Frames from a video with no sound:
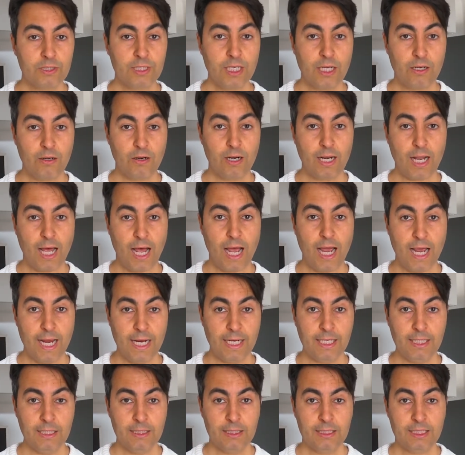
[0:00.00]
sell
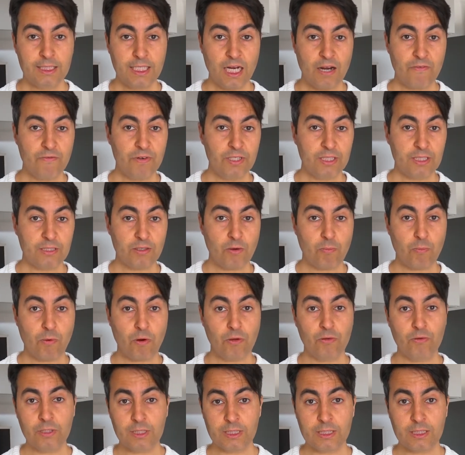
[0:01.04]
online, service or
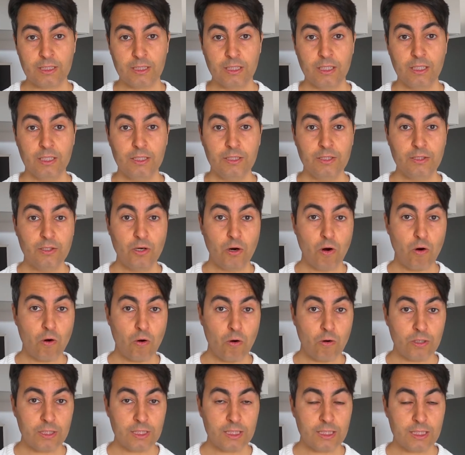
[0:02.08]
products,
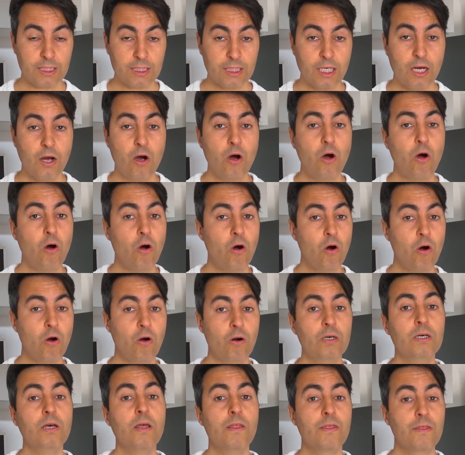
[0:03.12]
yours
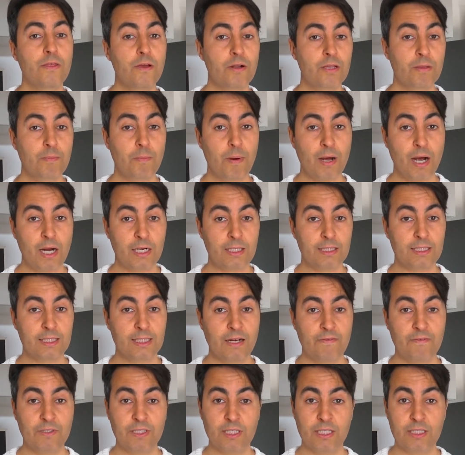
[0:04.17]
or third-party
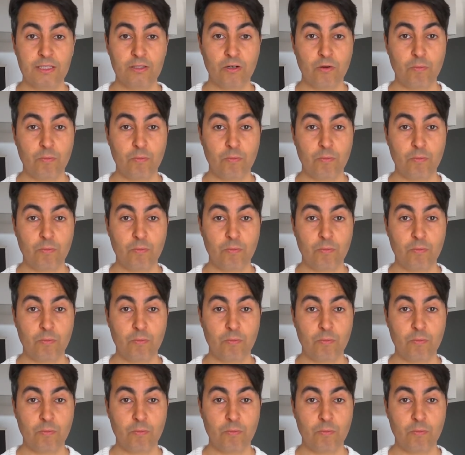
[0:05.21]
services or